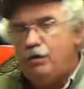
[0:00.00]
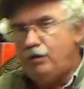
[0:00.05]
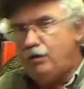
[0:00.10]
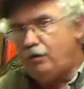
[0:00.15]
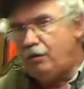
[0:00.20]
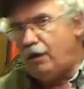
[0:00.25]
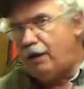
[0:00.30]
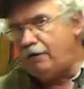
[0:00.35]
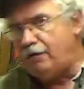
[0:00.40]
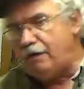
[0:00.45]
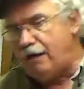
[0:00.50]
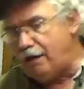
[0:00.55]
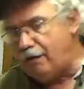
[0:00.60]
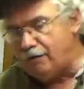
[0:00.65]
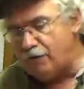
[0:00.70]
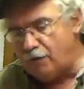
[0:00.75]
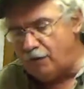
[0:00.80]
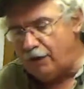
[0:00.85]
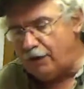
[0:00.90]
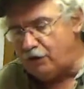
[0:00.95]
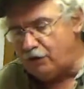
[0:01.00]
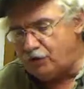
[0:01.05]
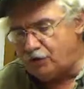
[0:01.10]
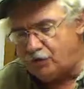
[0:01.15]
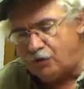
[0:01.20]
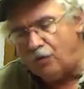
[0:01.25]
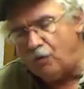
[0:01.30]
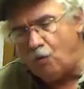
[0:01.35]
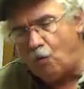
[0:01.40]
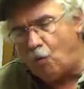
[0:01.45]
you have to have them
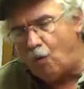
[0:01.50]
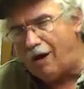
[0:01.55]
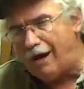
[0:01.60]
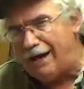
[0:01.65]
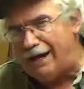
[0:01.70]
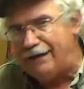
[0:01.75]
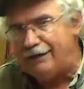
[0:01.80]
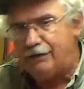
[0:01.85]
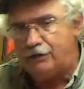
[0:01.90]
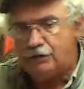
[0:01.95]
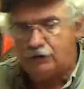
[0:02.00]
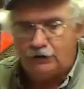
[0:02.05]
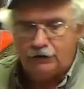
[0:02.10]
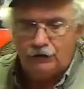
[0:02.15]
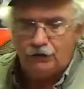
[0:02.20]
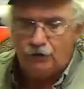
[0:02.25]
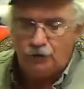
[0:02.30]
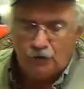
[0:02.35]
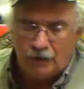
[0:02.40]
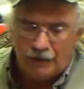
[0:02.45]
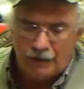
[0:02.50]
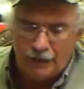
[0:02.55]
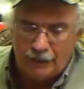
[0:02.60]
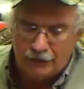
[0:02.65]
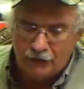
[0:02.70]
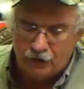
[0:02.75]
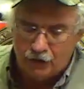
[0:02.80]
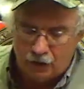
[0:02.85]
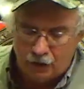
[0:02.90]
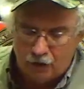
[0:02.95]
extra wider than you
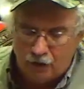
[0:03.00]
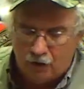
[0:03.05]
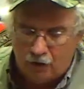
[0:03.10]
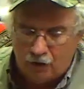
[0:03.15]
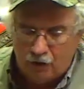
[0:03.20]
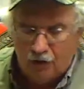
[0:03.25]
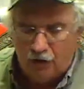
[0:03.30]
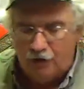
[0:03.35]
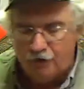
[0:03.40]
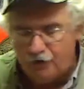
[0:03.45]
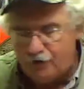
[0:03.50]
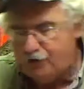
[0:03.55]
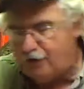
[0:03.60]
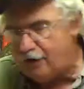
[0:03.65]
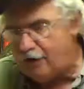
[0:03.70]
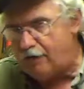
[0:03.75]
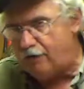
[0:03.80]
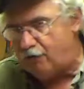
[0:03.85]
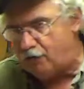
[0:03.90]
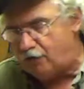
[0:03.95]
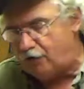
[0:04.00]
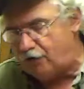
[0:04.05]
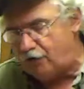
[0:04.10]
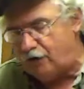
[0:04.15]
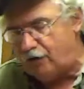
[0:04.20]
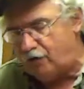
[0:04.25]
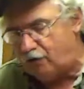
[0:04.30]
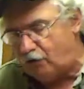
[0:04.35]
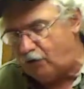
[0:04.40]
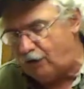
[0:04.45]
actually are.
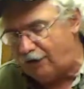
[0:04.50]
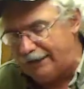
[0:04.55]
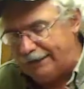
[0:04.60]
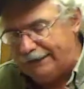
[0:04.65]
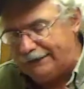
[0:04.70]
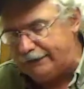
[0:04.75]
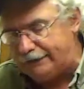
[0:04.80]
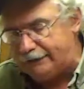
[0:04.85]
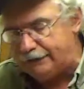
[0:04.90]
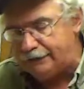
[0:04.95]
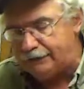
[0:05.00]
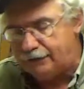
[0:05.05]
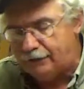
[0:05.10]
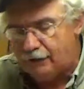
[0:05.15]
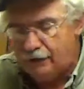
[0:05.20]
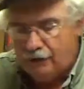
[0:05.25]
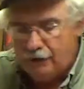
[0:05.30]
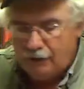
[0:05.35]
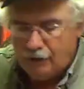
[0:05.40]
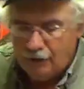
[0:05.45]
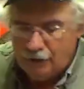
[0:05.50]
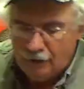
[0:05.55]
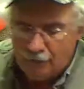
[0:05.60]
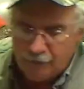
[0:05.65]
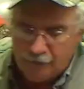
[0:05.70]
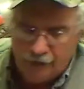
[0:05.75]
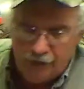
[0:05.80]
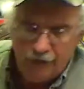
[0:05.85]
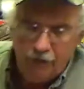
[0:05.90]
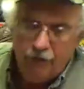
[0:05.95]
Several inches. I
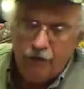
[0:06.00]
mean,